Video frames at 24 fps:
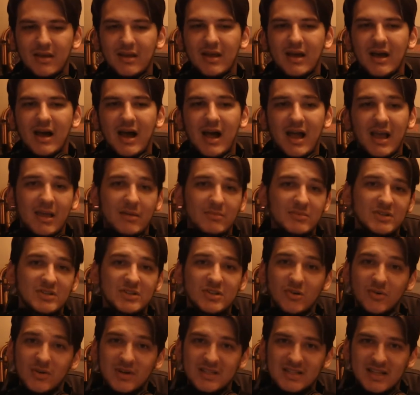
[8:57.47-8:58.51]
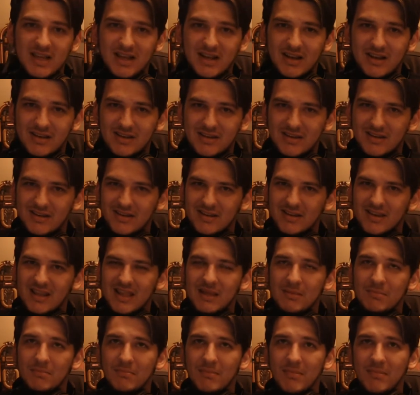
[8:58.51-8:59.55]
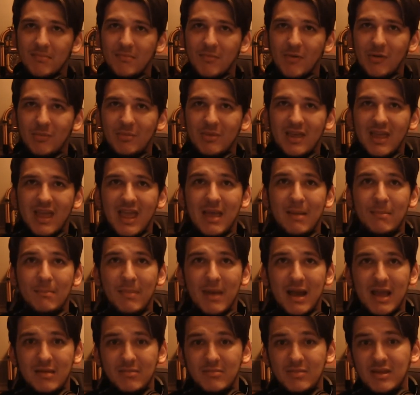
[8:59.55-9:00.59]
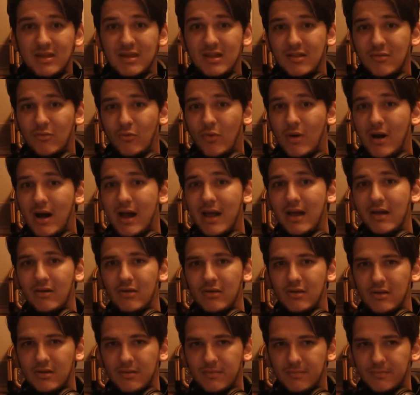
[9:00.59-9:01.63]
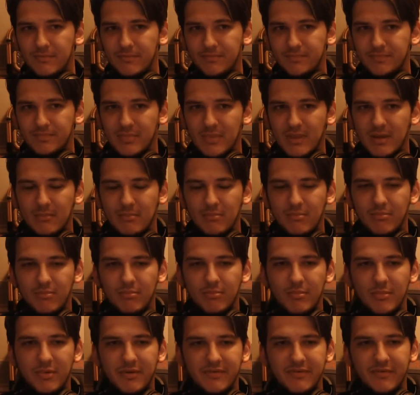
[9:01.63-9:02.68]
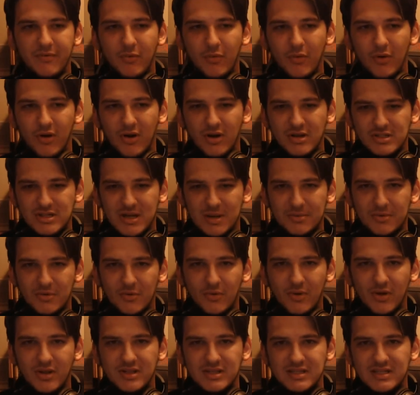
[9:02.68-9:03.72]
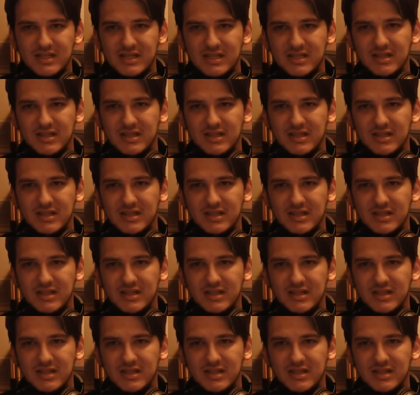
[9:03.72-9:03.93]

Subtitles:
I am so excited. It might be a while before Chapter 1 sees the